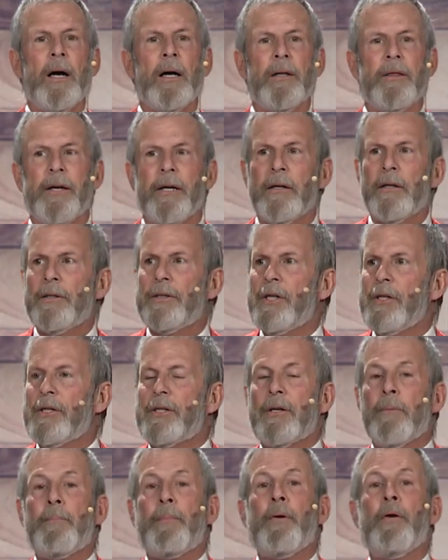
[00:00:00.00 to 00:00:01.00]
They're
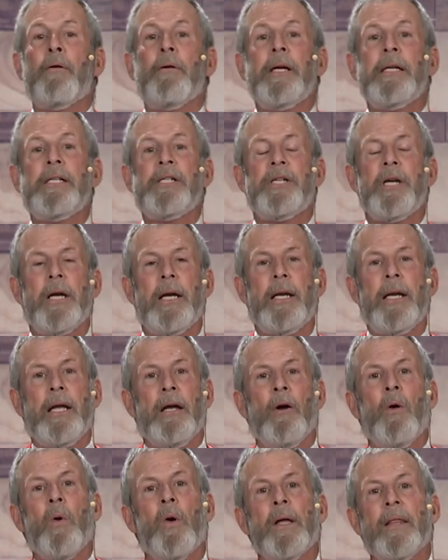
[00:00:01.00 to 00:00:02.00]
just
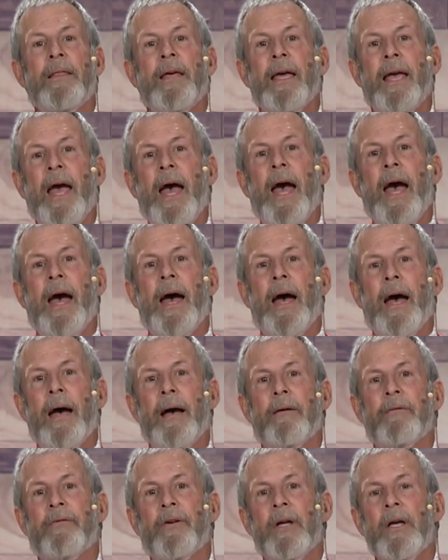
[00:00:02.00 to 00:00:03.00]
appreciating what they
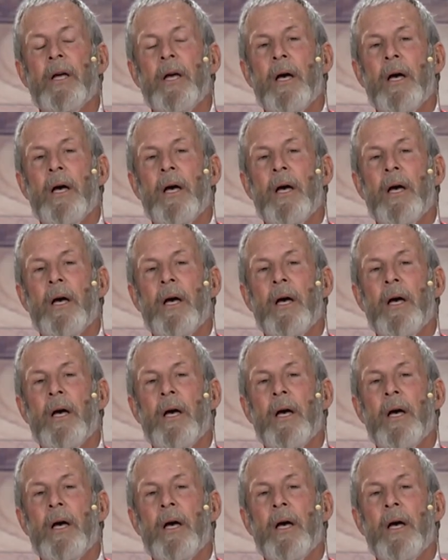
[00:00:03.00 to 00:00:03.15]
have